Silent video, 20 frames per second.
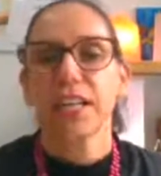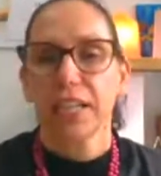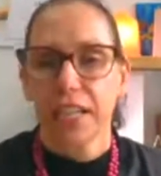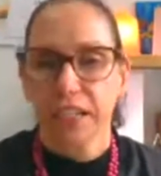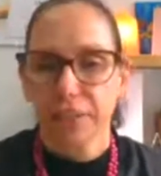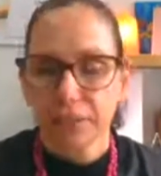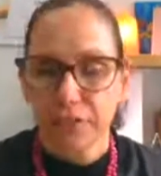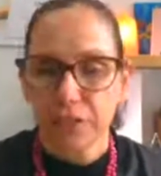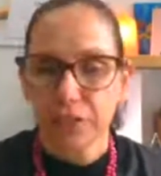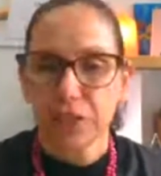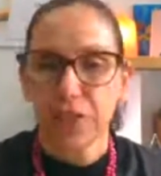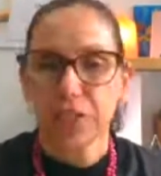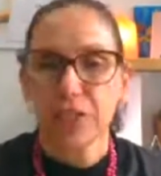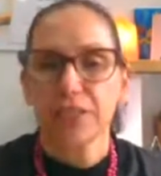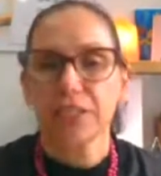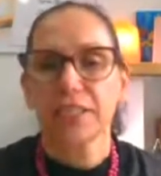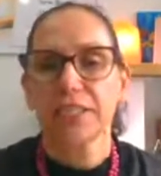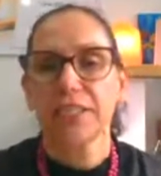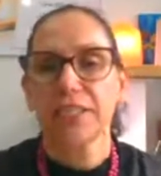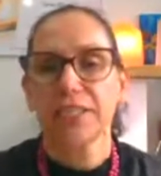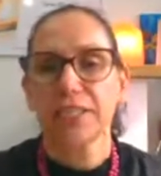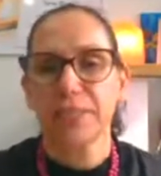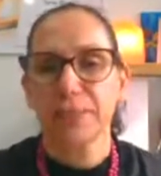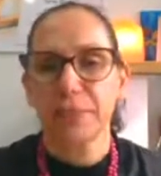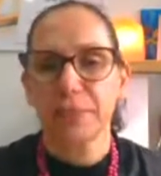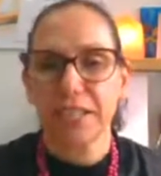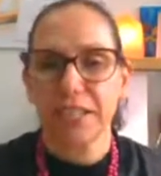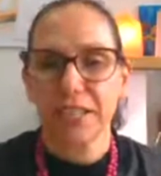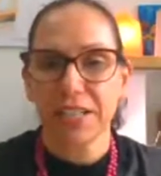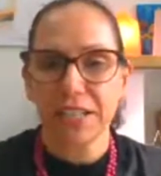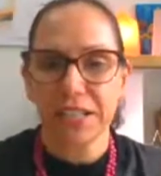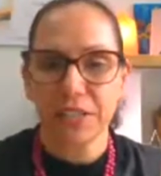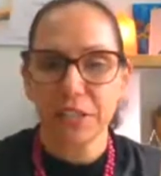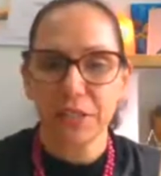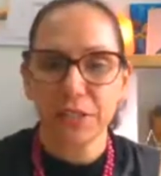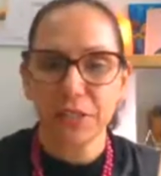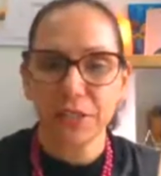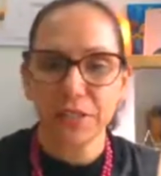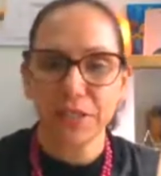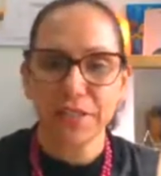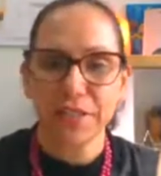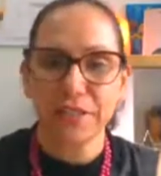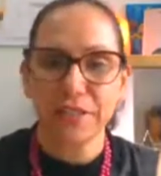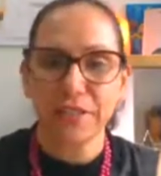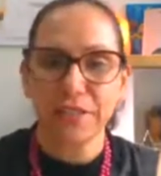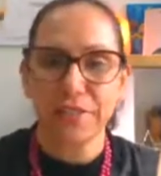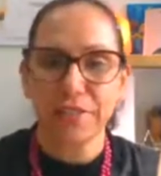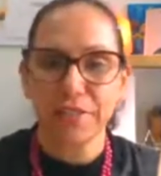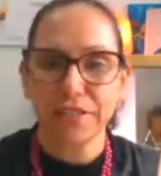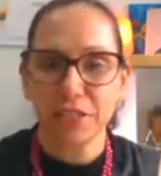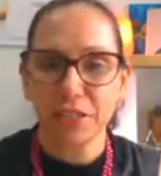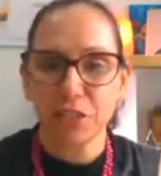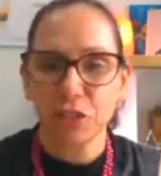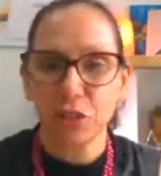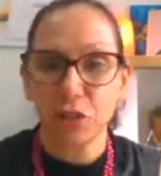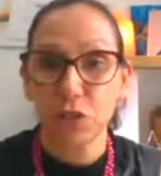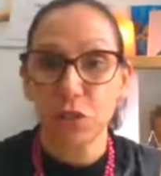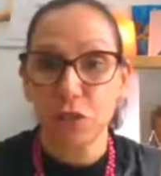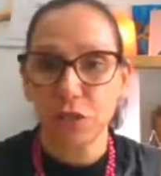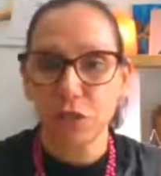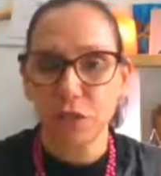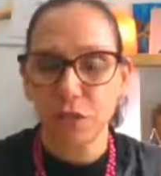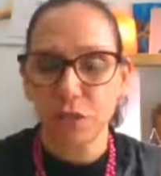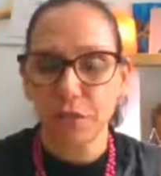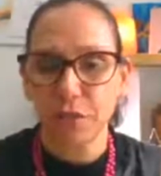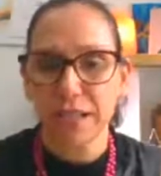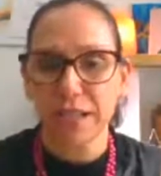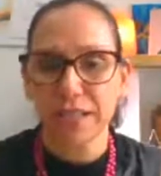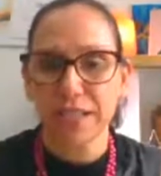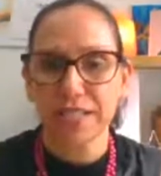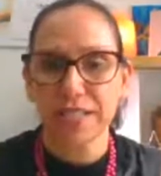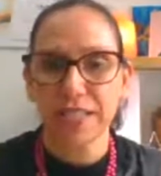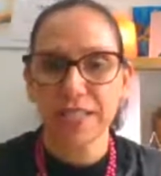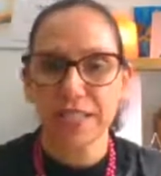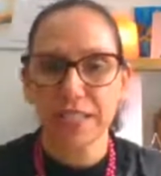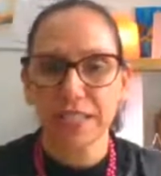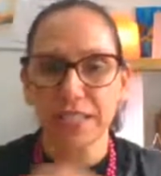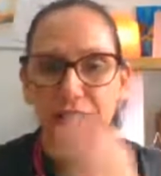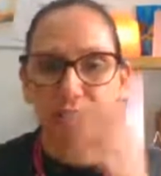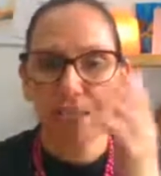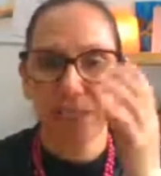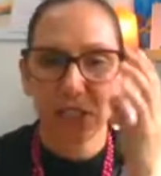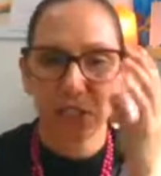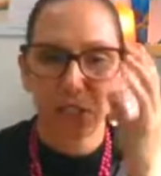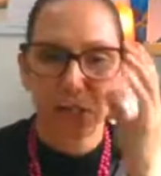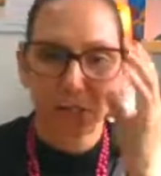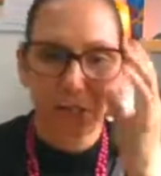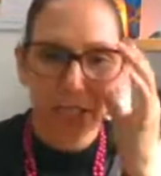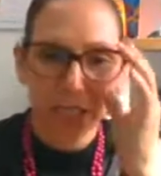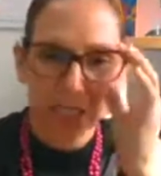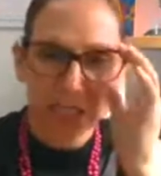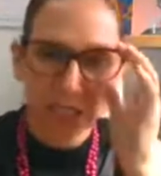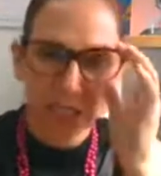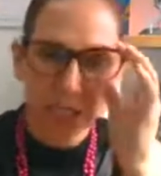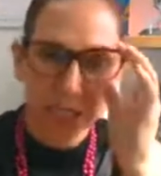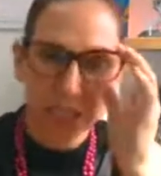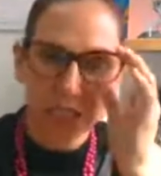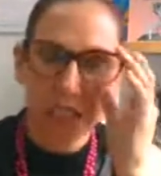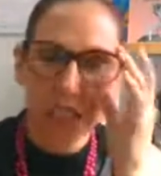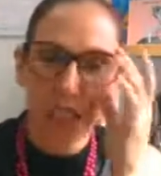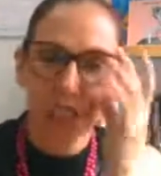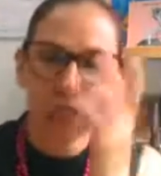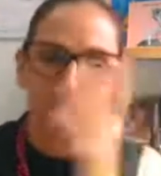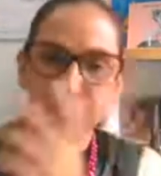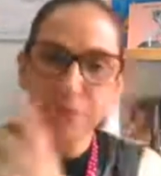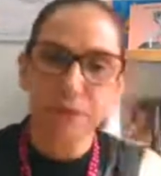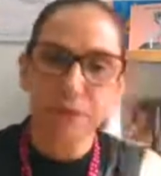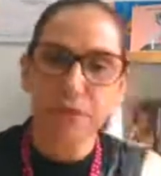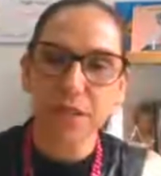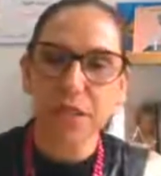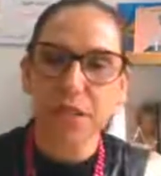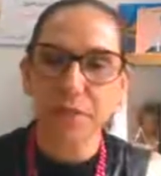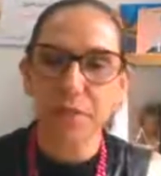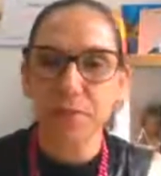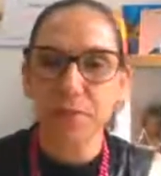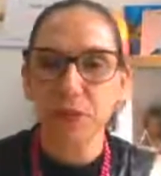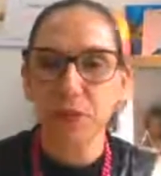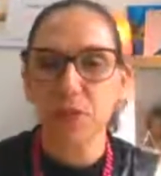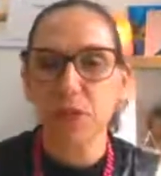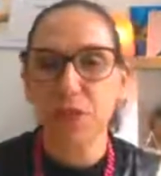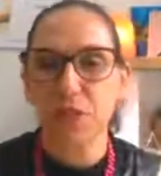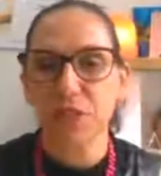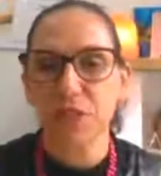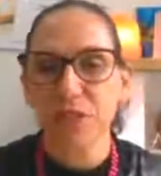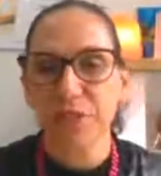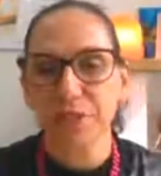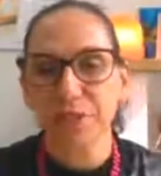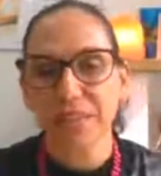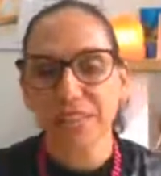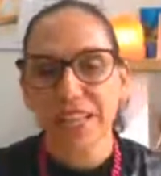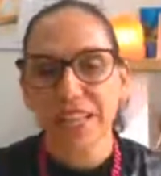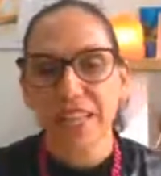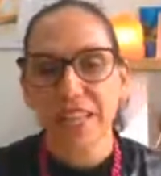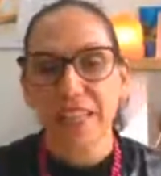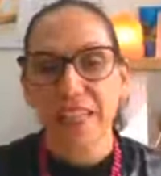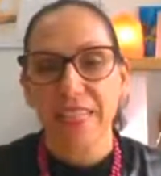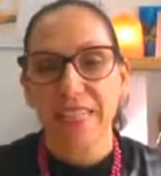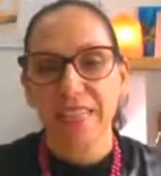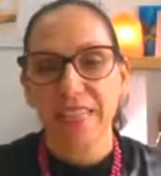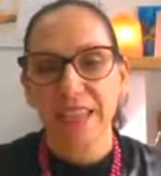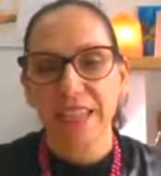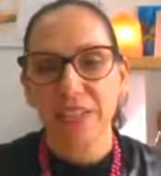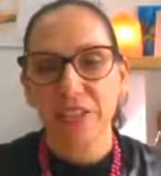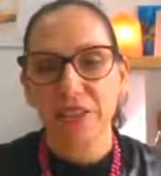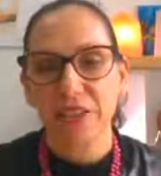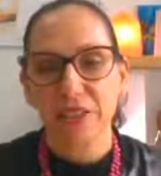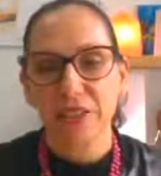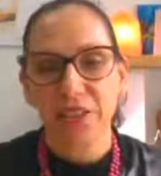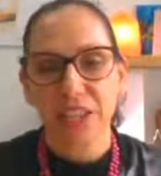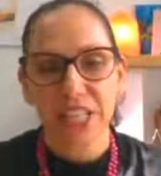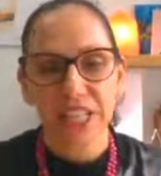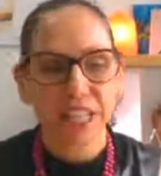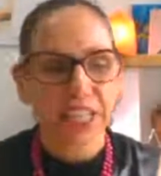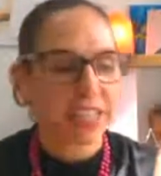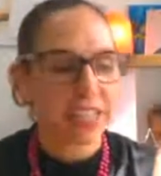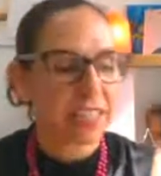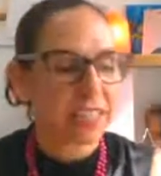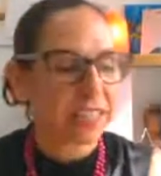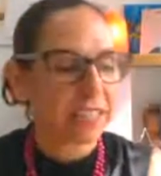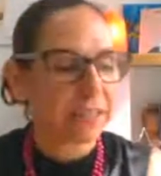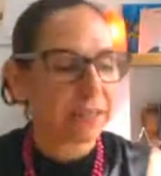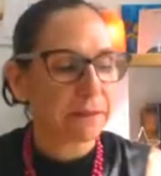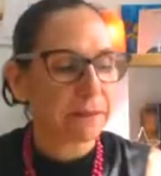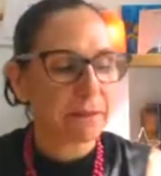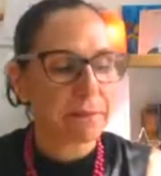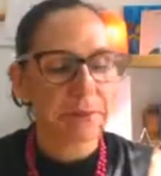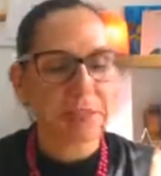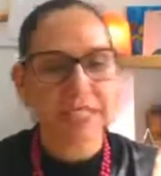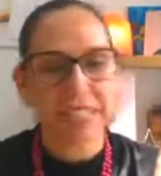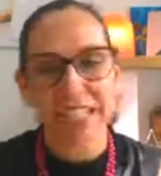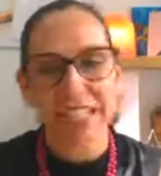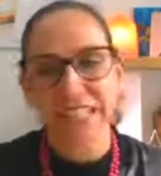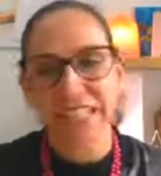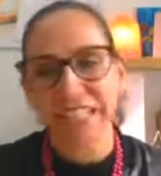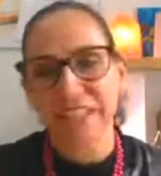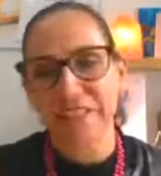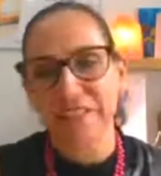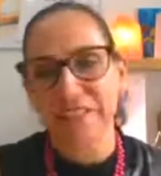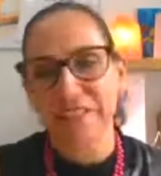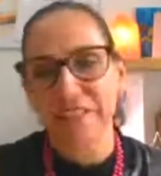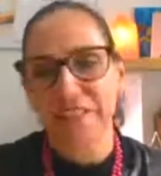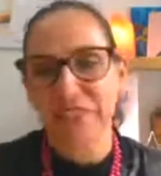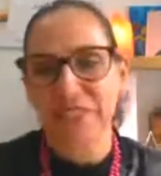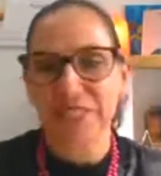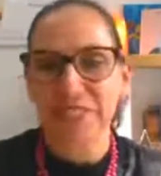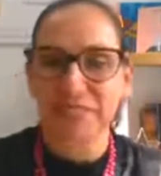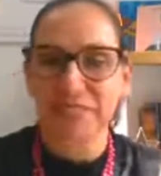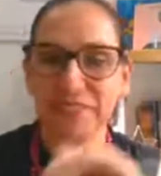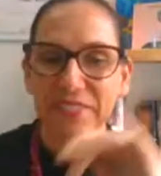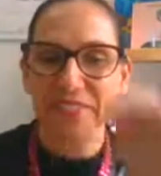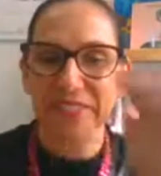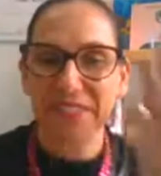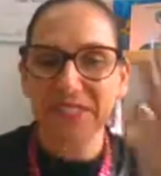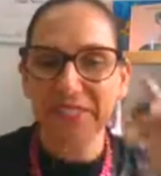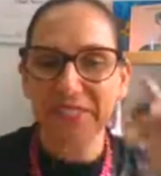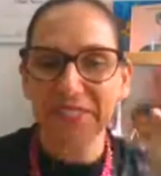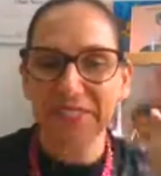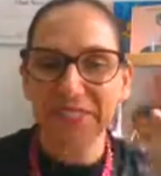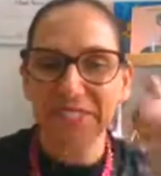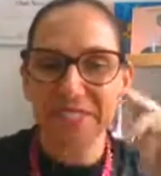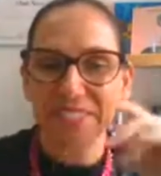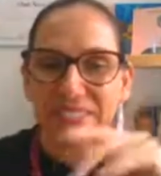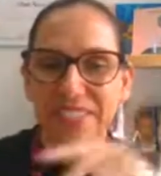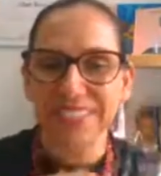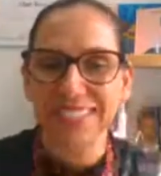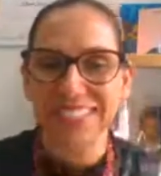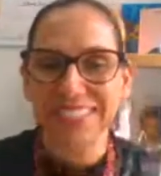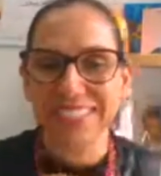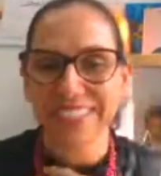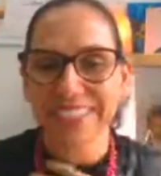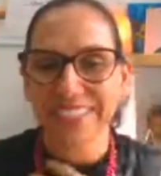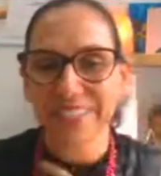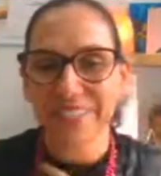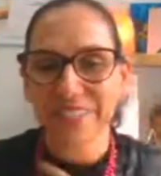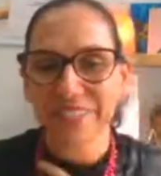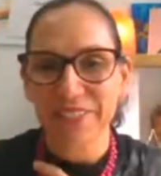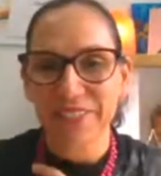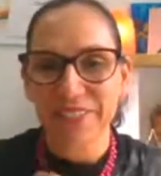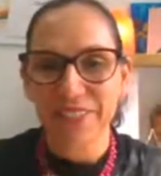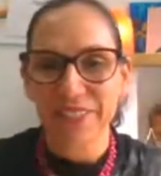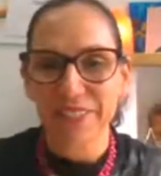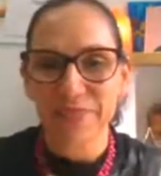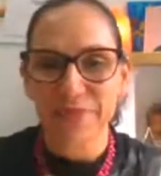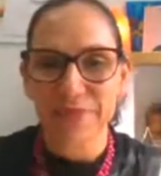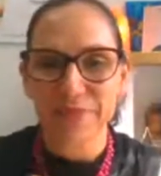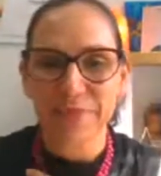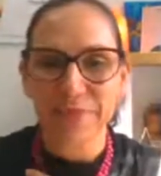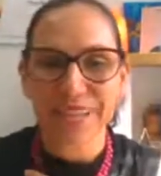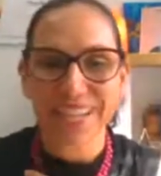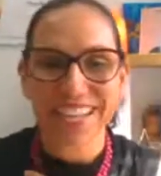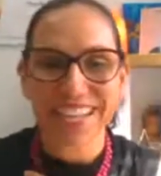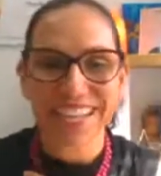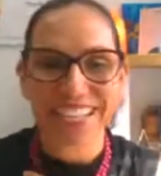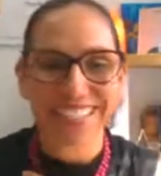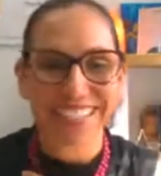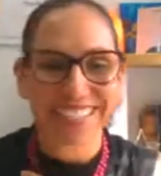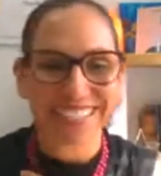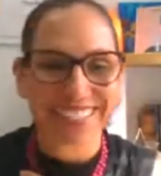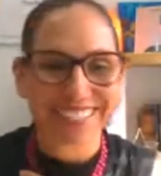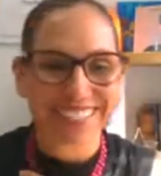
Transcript: If you're not, be kind to yourself. This too shall pass, and a new energy cycle will come sooner than you think. Take care of yourself, and I'll see you again real soon. Bye.